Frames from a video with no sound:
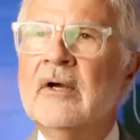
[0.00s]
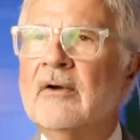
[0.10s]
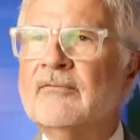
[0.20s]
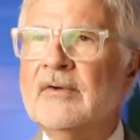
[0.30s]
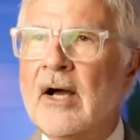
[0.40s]

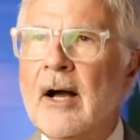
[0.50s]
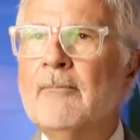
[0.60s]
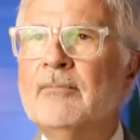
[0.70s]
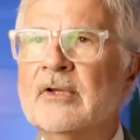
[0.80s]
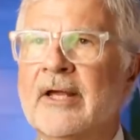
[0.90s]
of
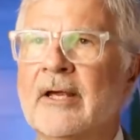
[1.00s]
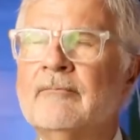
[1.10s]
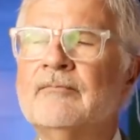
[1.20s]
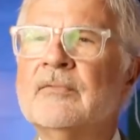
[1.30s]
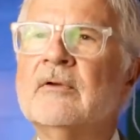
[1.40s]

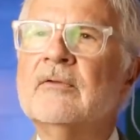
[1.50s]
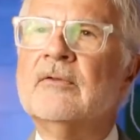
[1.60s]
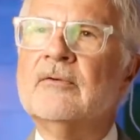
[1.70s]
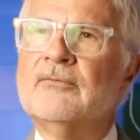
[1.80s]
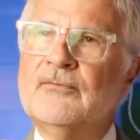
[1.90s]
coupling
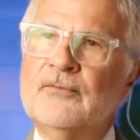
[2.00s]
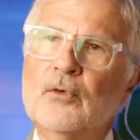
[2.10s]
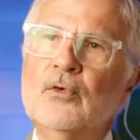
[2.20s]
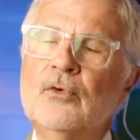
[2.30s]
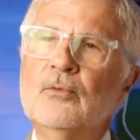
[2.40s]
the
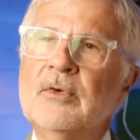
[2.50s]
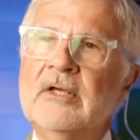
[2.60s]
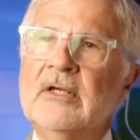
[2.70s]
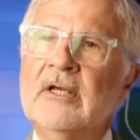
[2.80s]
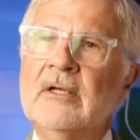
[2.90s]
food
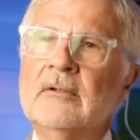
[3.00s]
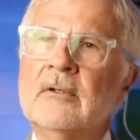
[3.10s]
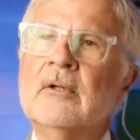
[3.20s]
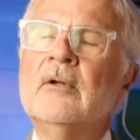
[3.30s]
we eat